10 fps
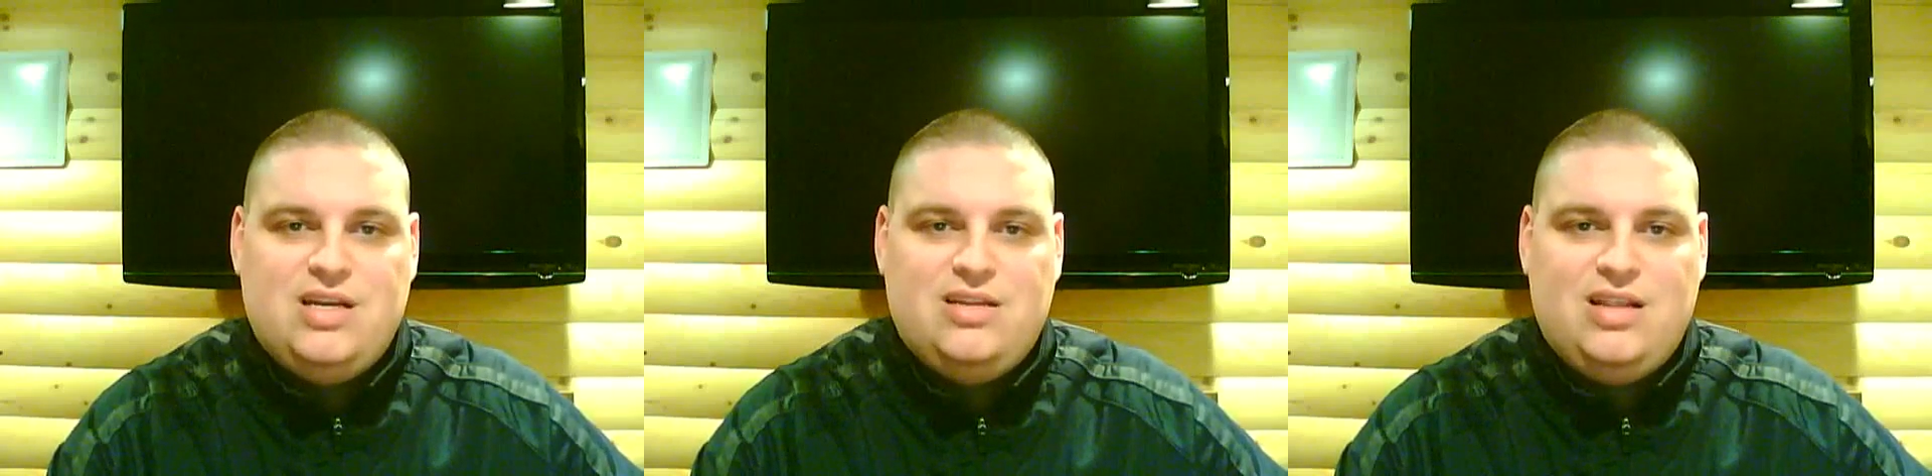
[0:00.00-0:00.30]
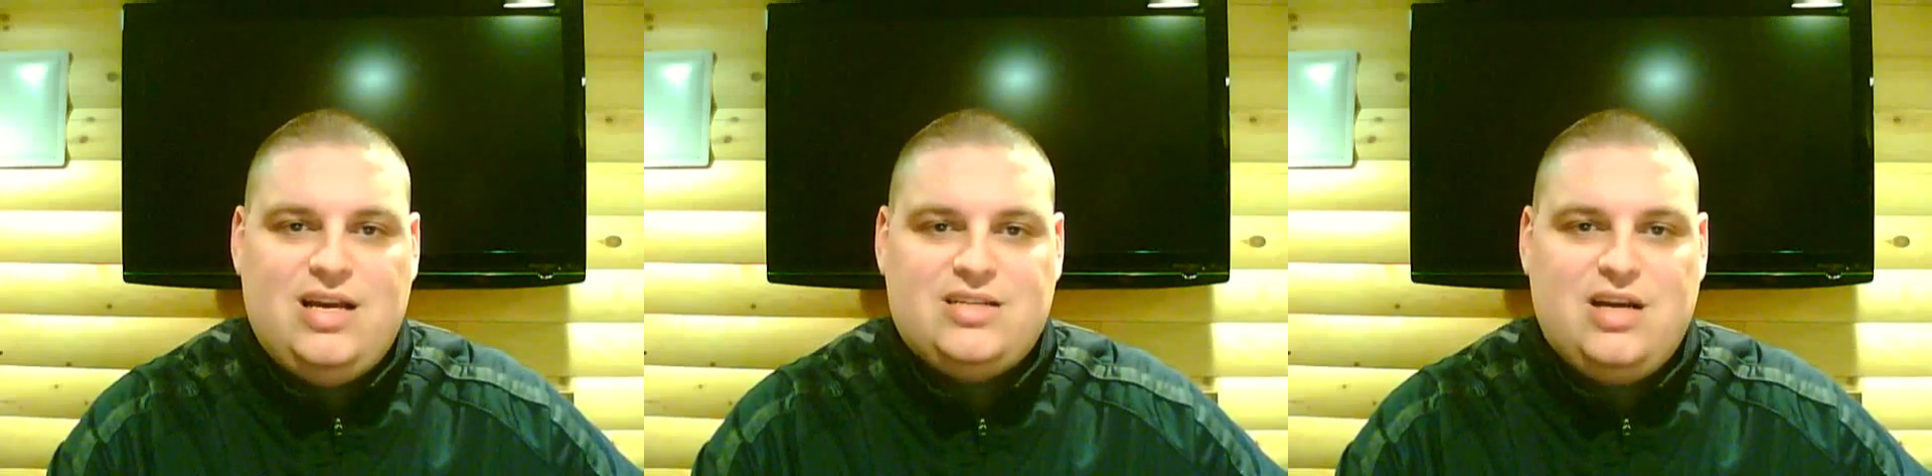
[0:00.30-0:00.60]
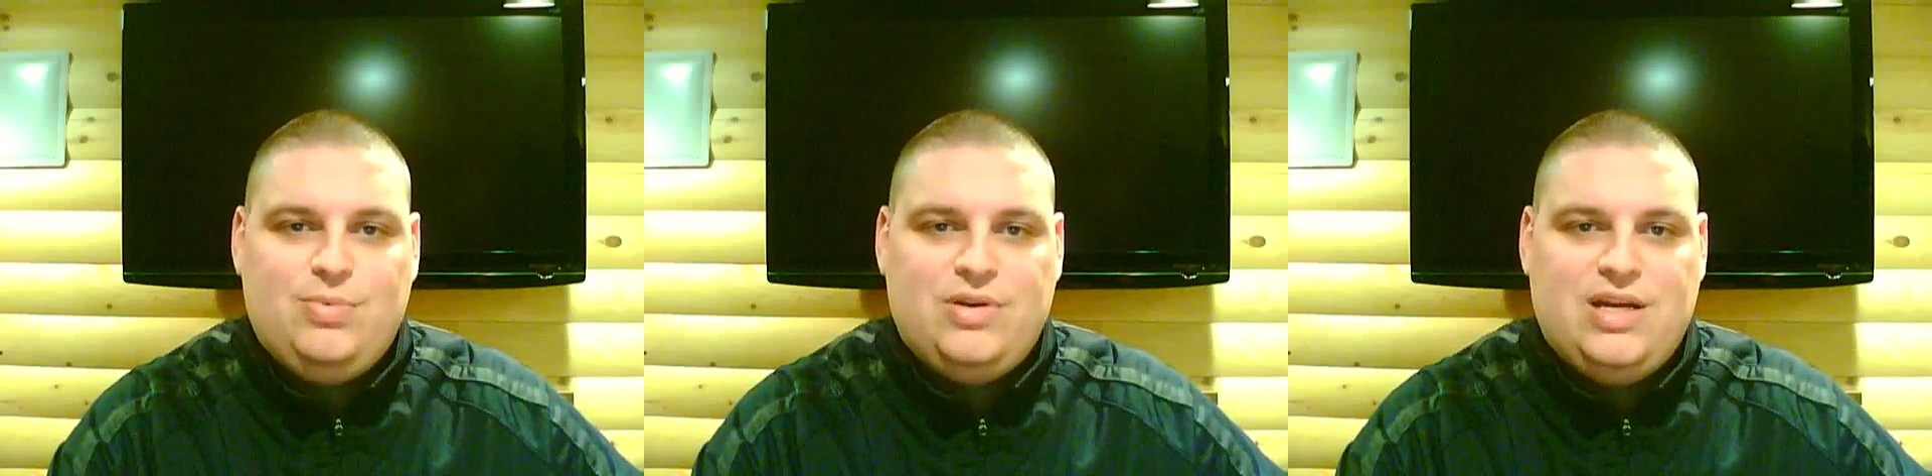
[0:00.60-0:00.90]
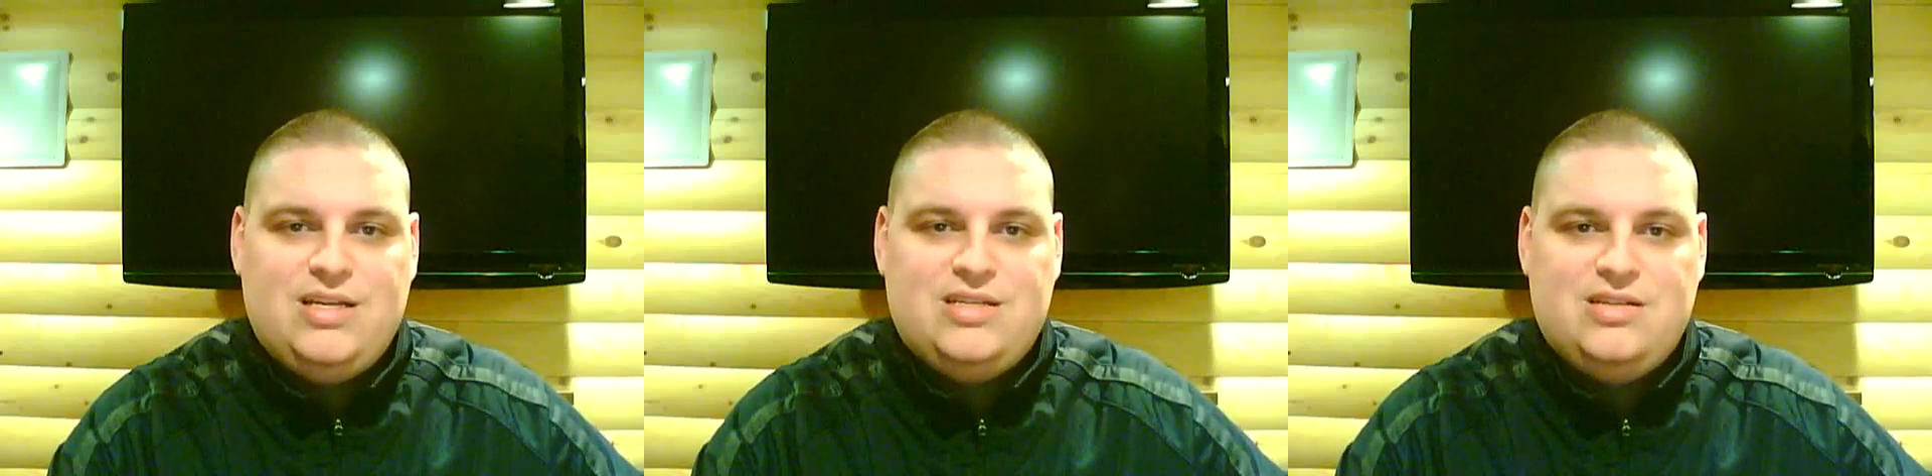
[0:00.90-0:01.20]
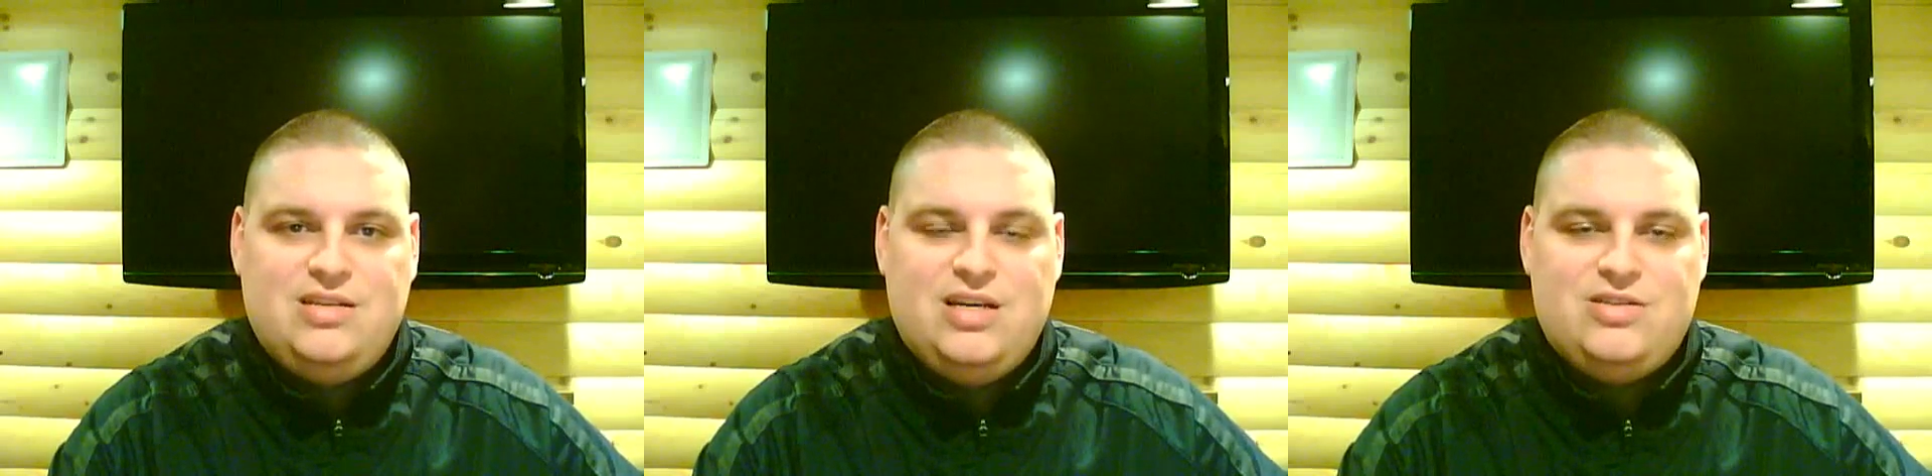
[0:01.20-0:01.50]
the last couple days.
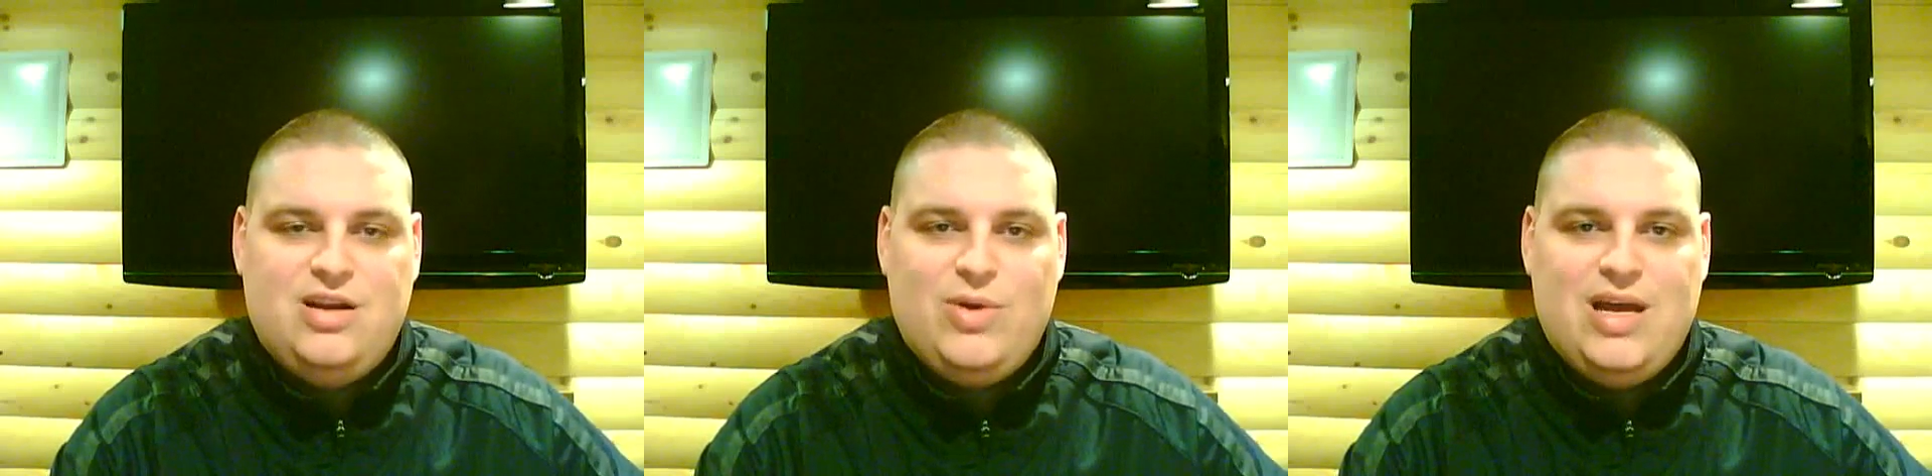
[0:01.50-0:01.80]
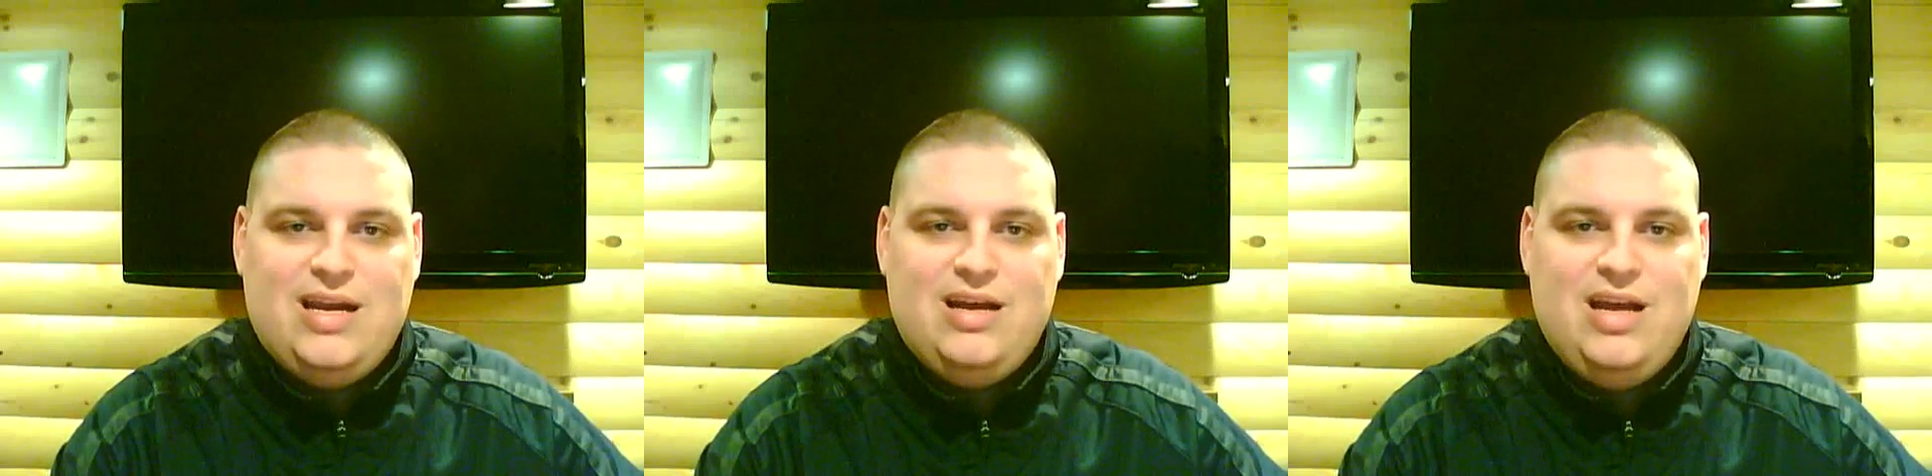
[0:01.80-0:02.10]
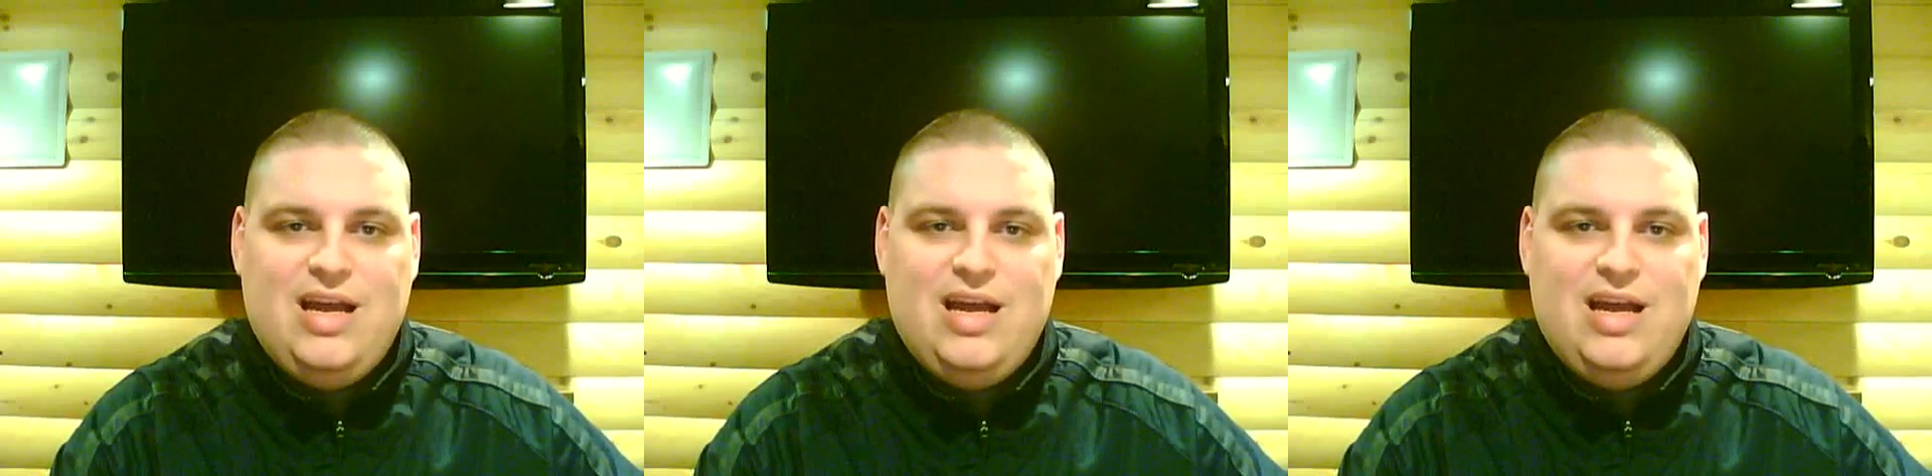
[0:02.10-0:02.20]
Yesterday we had